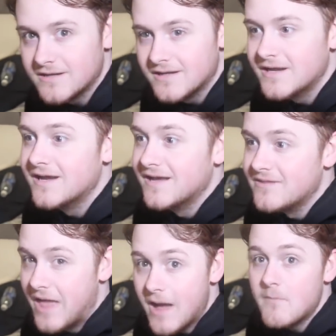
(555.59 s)
actually try
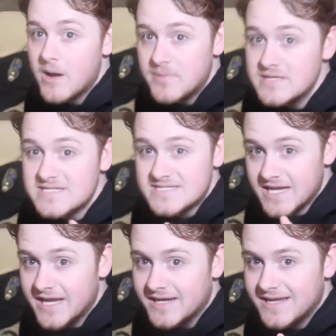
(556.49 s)
talking to it. That might be
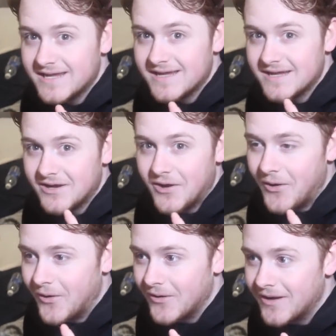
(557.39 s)
sick. Ouija
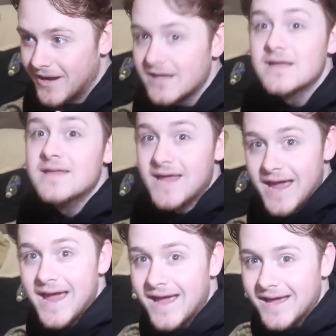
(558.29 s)
board on a piano
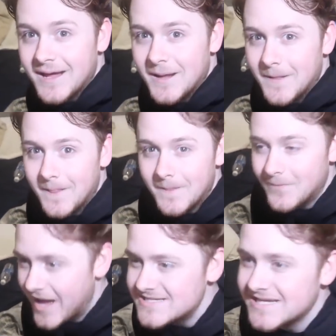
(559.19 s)
player. Oh my
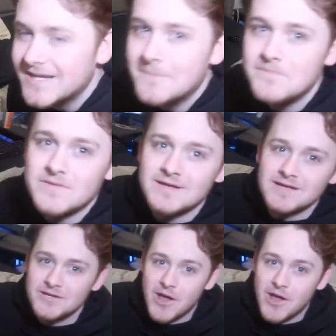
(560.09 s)
goodness. All